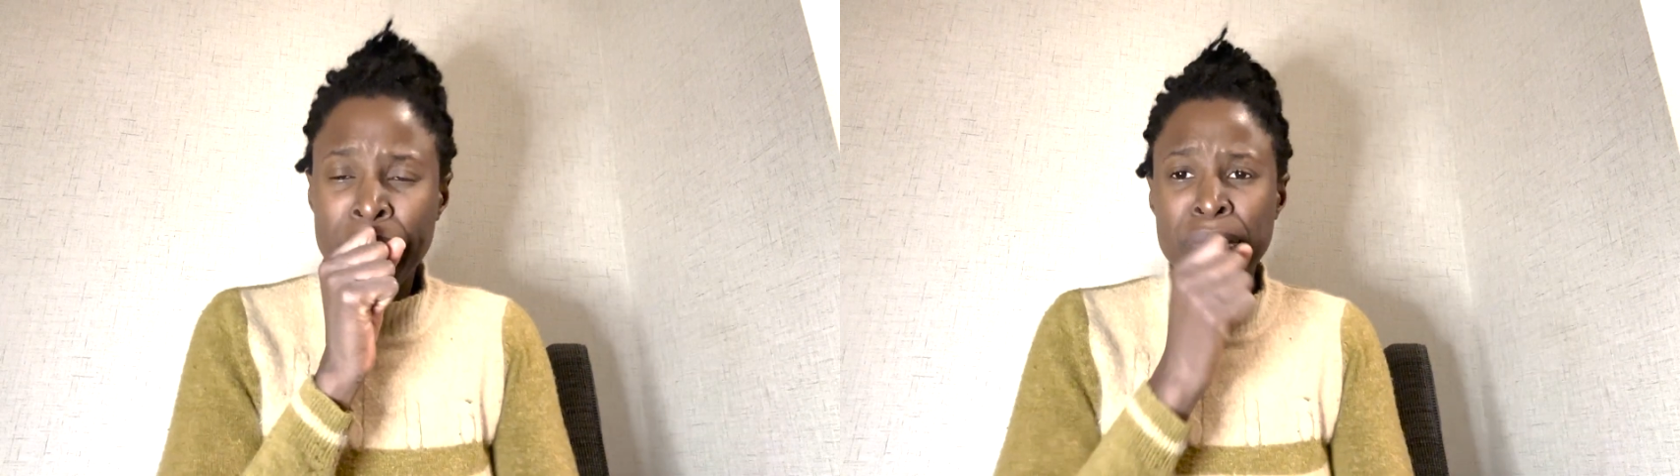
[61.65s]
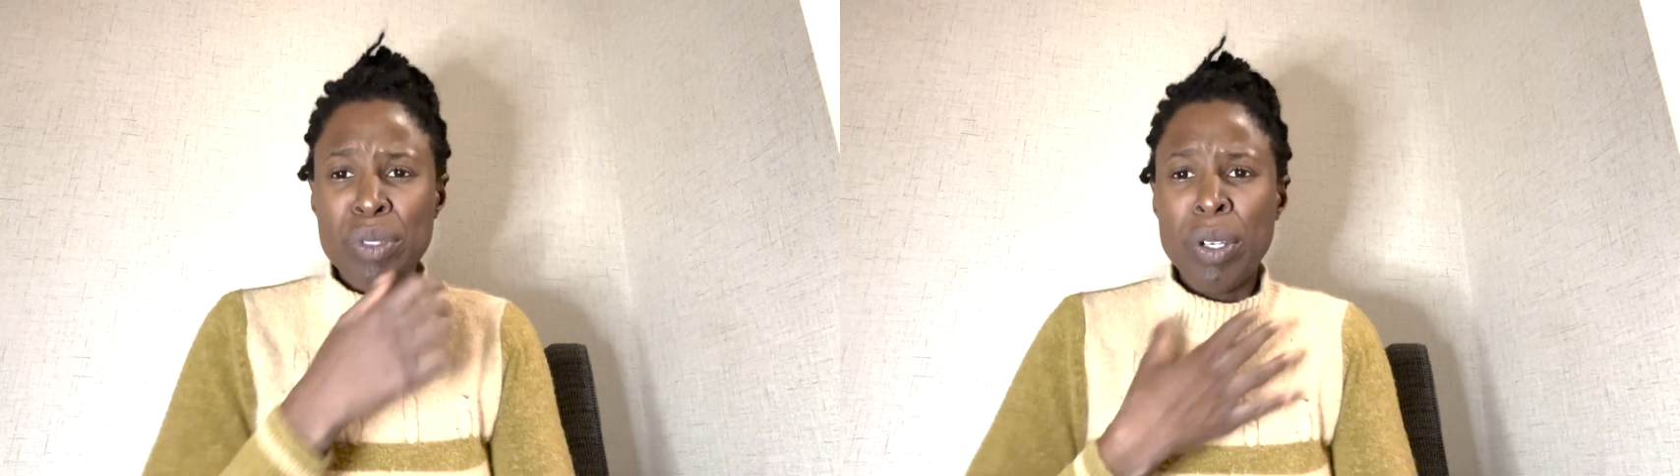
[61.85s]

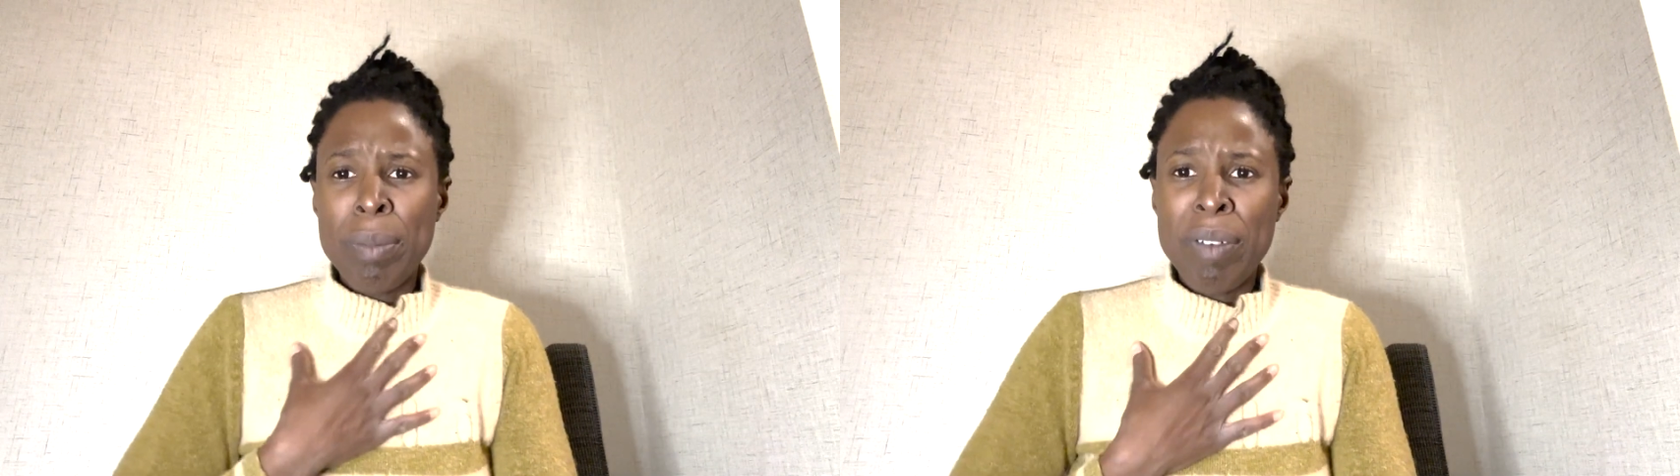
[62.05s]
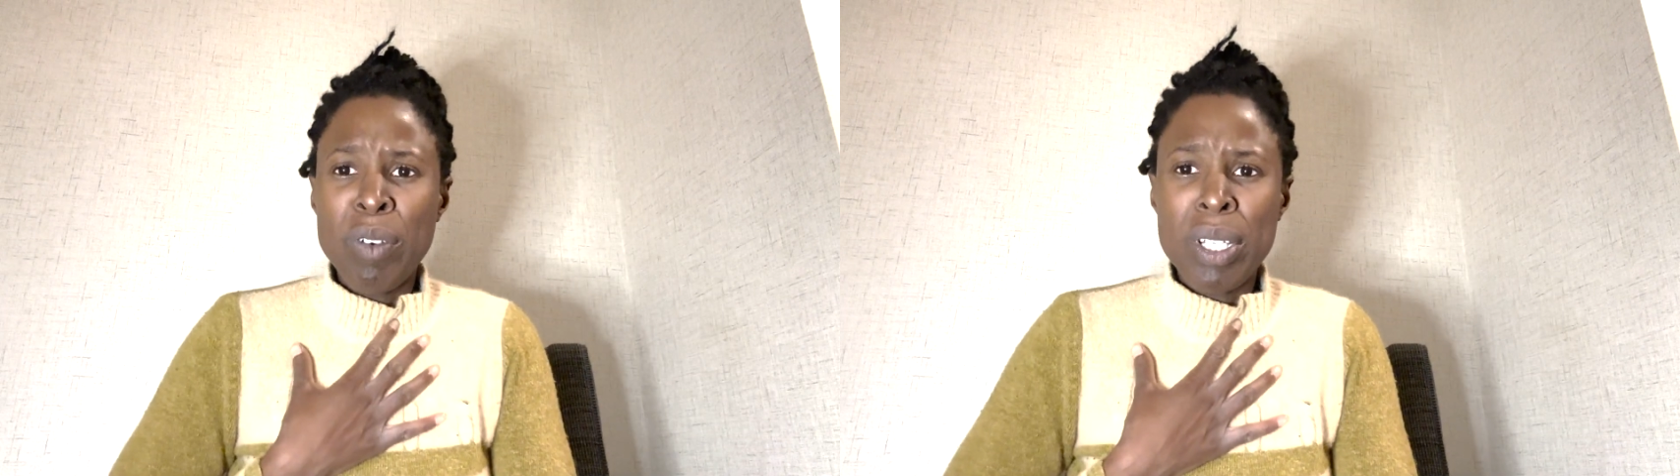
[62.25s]
sorry,
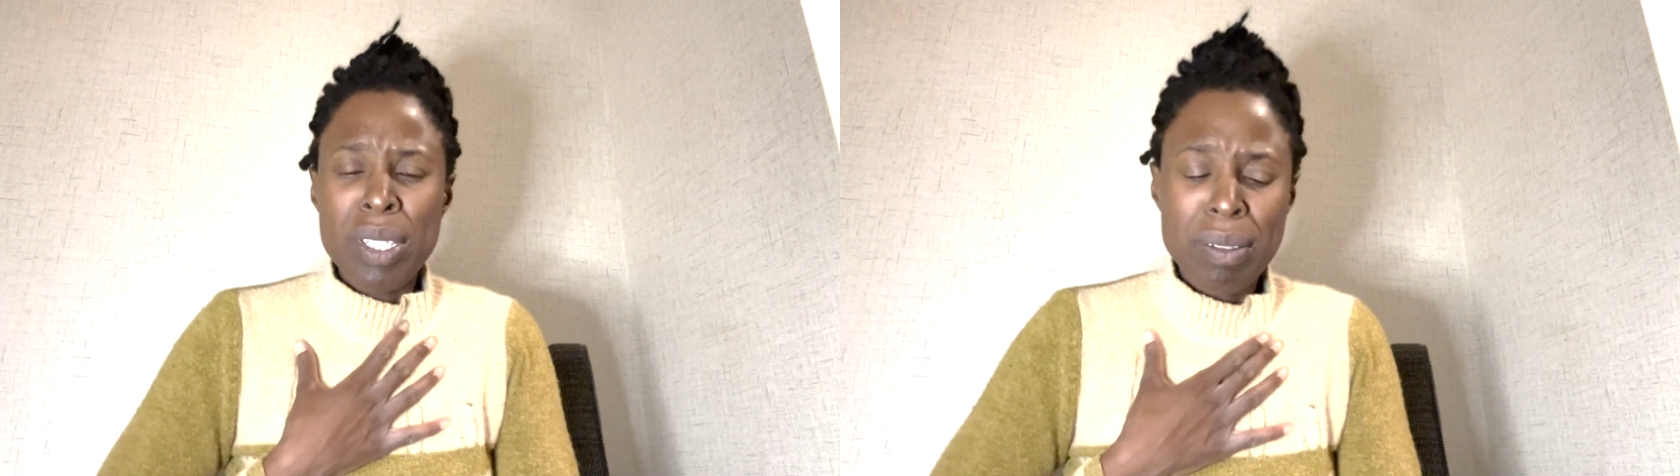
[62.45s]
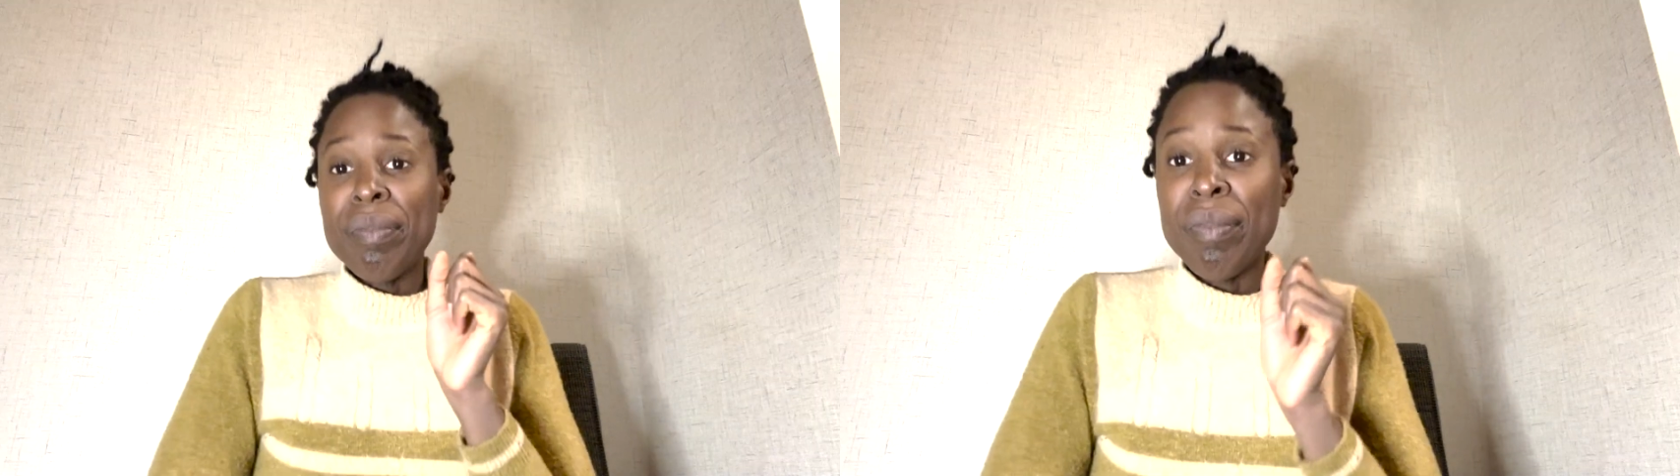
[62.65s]
my
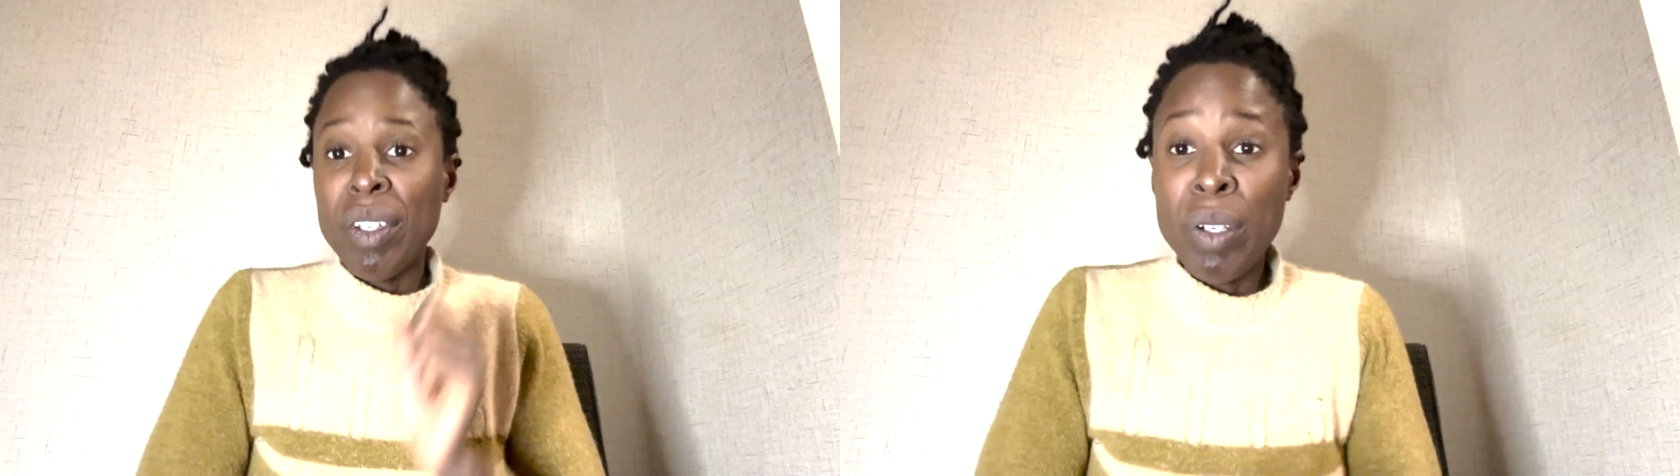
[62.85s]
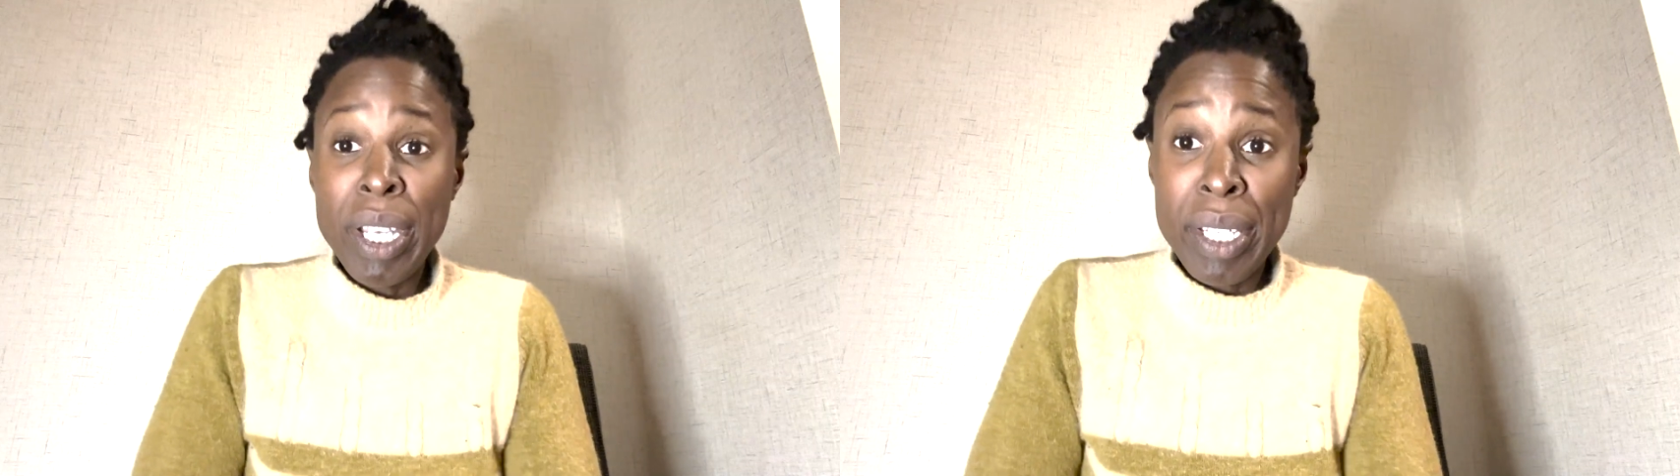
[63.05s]
voice.
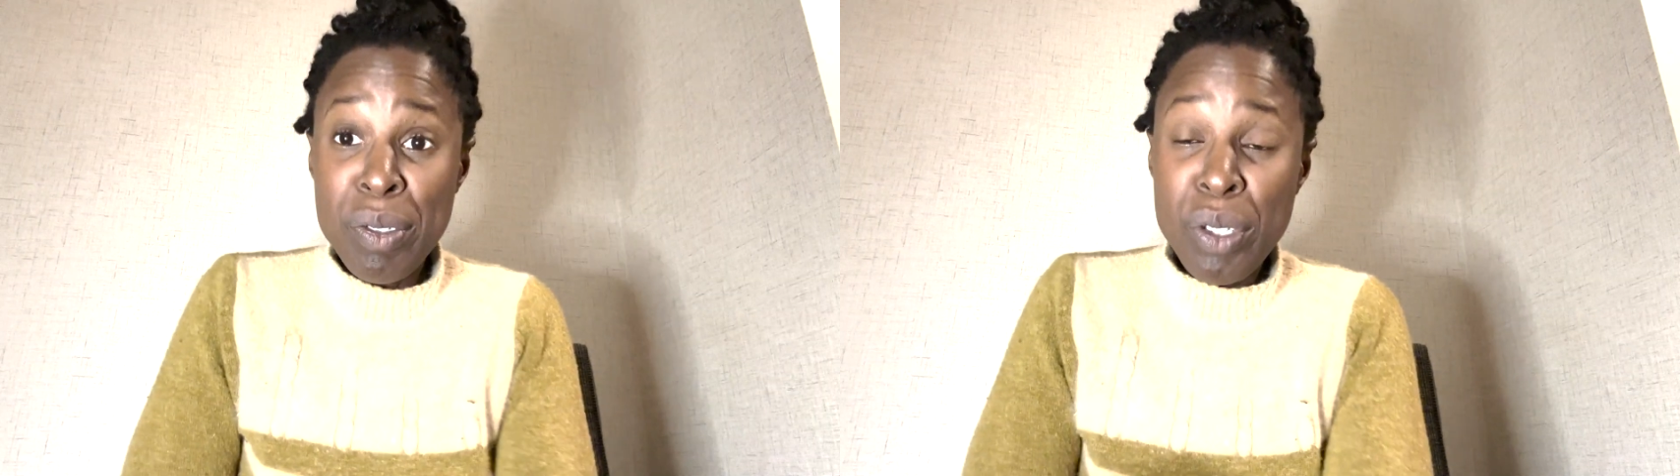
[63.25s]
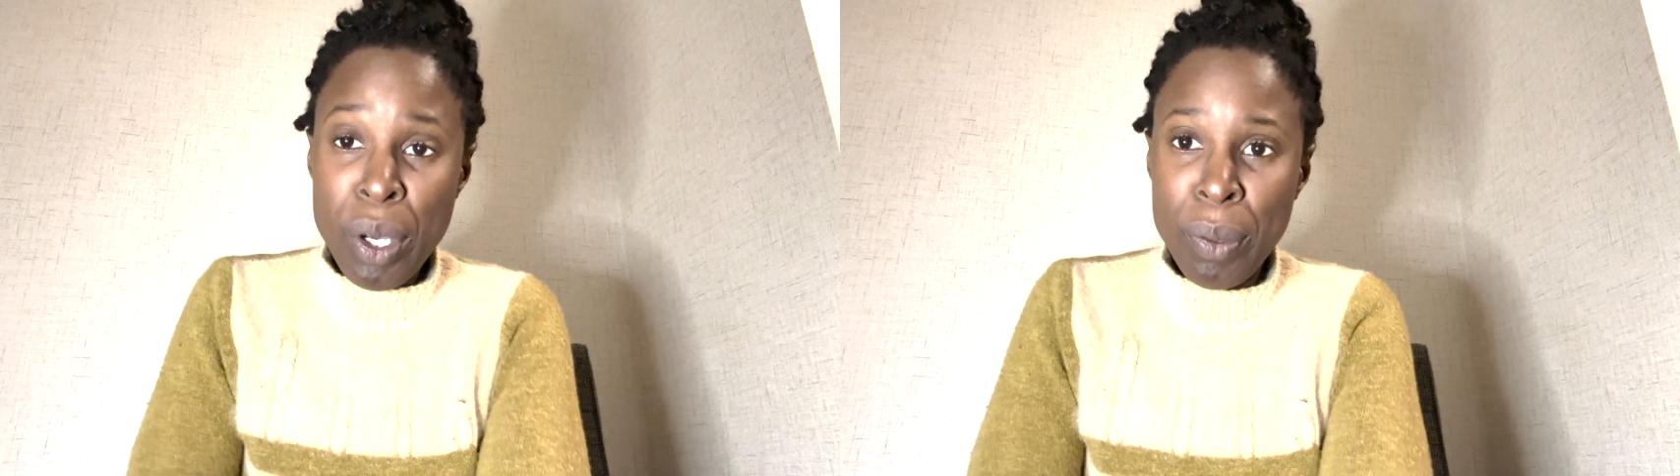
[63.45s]
Okay,
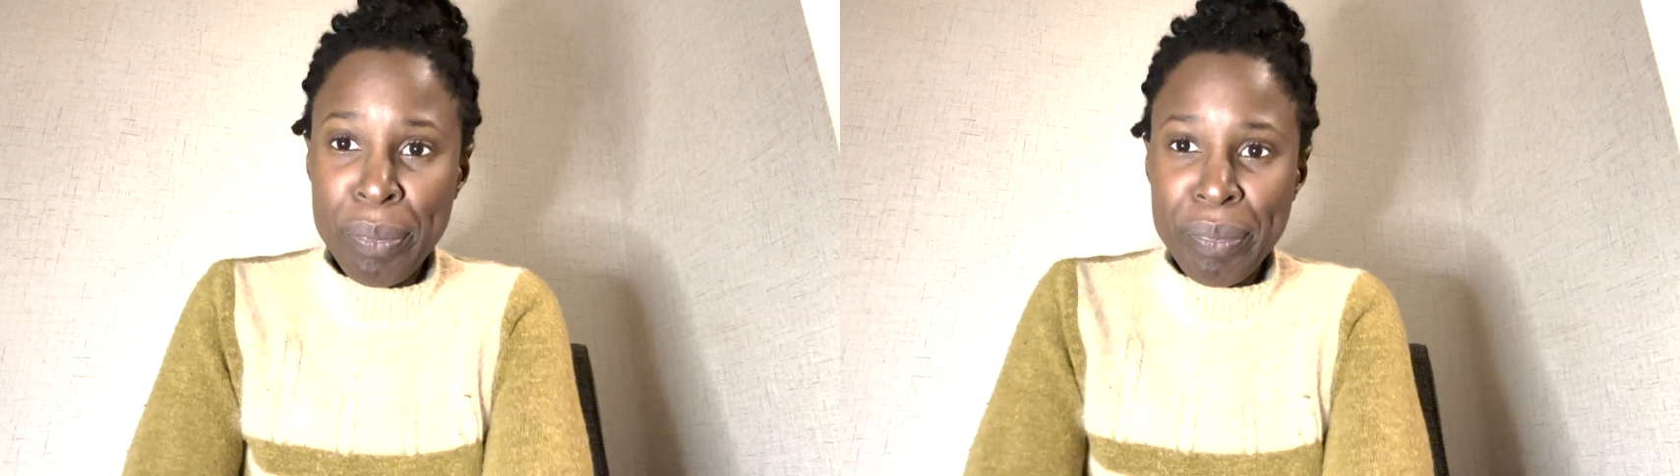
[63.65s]
so,